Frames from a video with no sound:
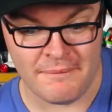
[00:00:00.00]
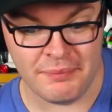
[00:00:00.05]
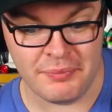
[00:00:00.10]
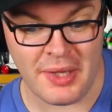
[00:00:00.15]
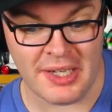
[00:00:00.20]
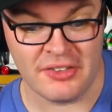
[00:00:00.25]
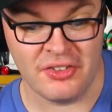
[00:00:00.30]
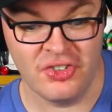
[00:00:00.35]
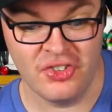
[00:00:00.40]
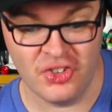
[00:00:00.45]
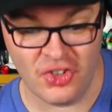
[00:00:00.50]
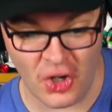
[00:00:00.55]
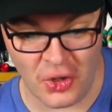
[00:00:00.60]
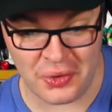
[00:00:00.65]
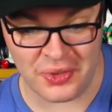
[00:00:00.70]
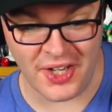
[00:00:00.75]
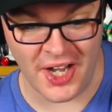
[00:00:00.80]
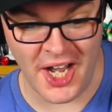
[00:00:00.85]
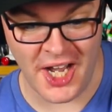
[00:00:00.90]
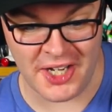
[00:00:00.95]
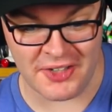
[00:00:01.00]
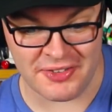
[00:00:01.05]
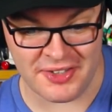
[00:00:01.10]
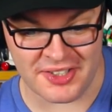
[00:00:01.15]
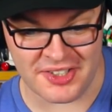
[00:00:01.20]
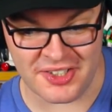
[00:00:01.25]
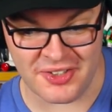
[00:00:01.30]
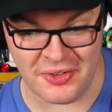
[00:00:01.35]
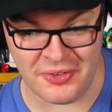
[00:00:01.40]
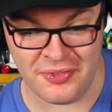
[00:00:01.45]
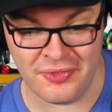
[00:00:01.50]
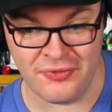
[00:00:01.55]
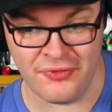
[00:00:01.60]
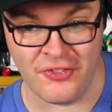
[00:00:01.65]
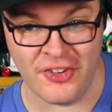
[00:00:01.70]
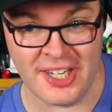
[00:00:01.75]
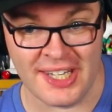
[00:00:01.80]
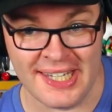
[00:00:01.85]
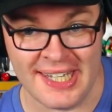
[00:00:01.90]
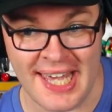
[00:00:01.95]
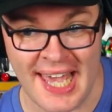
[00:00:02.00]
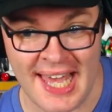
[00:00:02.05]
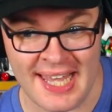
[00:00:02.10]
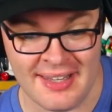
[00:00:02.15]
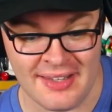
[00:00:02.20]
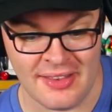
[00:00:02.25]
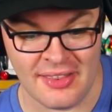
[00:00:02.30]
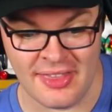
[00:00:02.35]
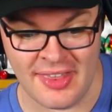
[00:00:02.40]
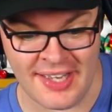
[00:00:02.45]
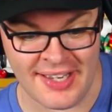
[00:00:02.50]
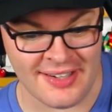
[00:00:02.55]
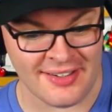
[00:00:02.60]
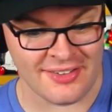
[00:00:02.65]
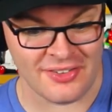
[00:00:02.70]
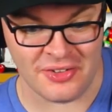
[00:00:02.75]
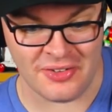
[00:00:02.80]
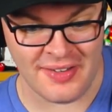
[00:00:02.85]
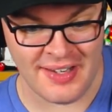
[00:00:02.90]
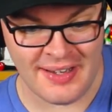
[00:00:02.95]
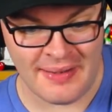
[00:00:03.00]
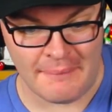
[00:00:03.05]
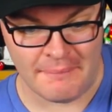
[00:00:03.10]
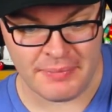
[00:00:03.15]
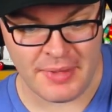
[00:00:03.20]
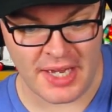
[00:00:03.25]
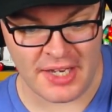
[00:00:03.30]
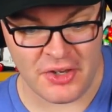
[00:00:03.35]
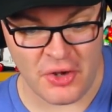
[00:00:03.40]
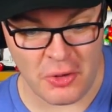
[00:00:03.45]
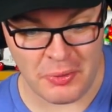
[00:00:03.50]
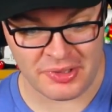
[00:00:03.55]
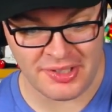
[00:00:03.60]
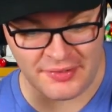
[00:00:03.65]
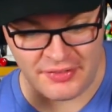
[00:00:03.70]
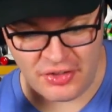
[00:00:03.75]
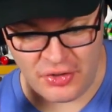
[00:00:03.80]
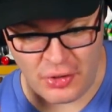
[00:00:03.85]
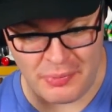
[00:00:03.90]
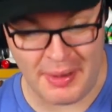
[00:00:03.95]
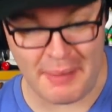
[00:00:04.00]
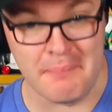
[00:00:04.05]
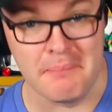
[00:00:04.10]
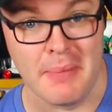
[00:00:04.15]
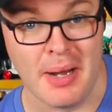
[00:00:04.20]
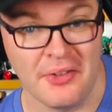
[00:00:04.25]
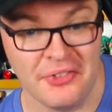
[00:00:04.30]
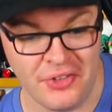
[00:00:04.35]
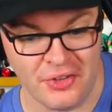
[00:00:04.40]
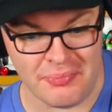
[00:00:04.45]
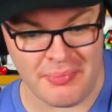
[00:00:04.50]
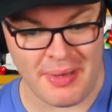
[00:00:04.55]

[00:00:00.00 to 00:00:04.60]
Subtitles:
that's so tough because you'll forget things, and you almost have to do it by muscle